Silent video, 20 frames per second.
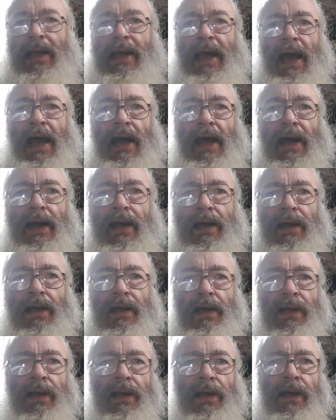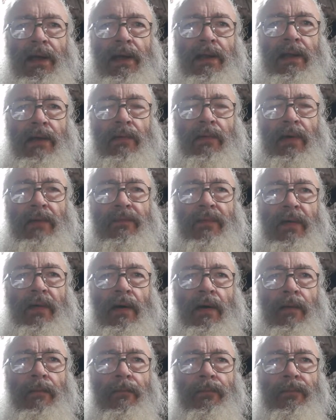Canada. They went
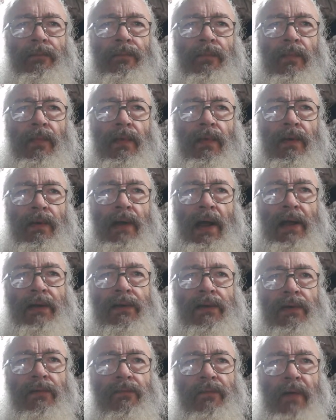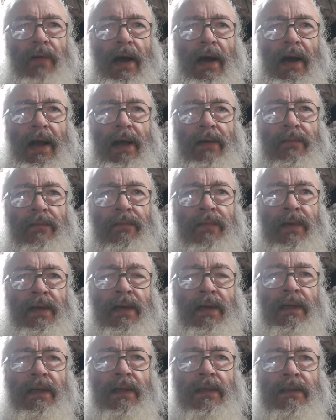from 925
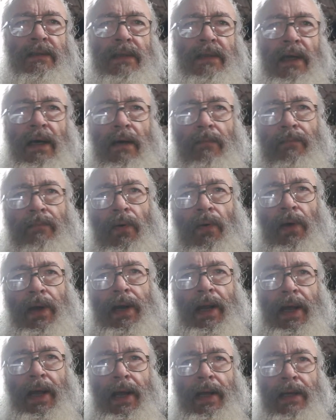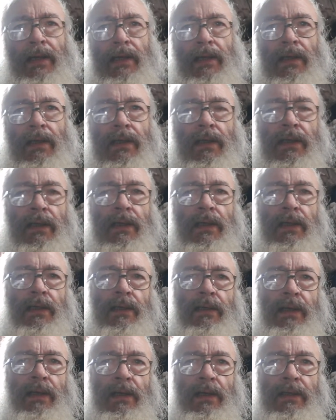to 0.8,
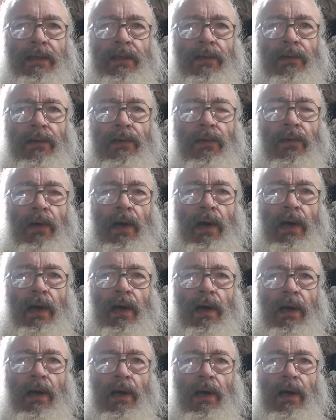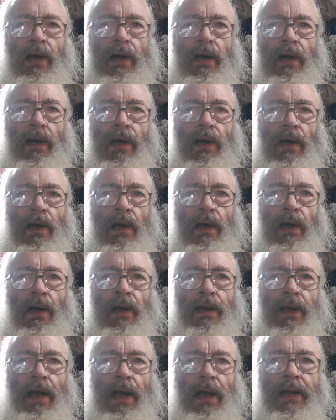then to
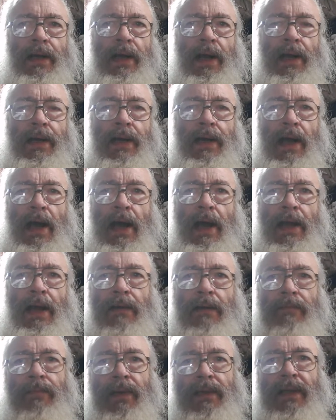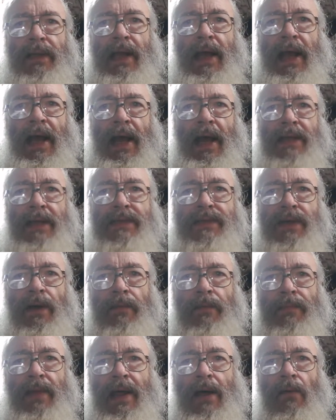999, but they had
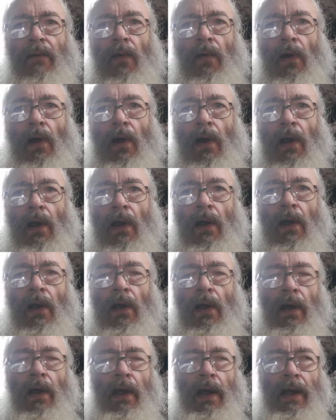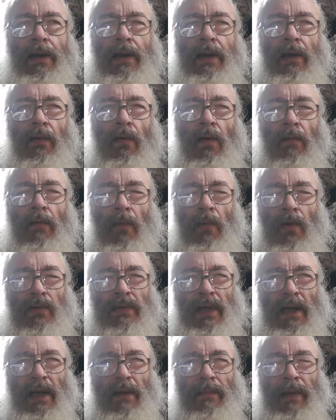some that were, and they were all
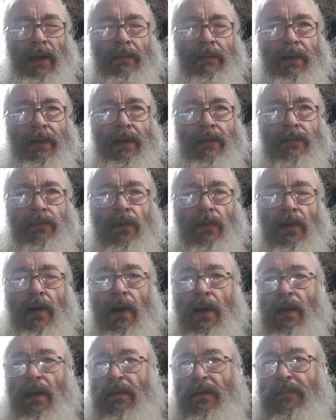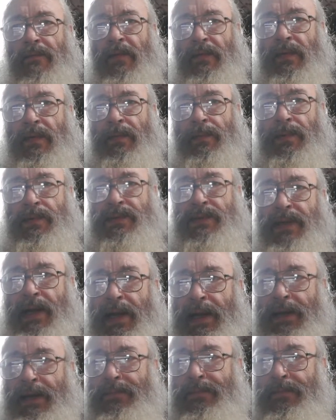mostly commemoratives, were 50%.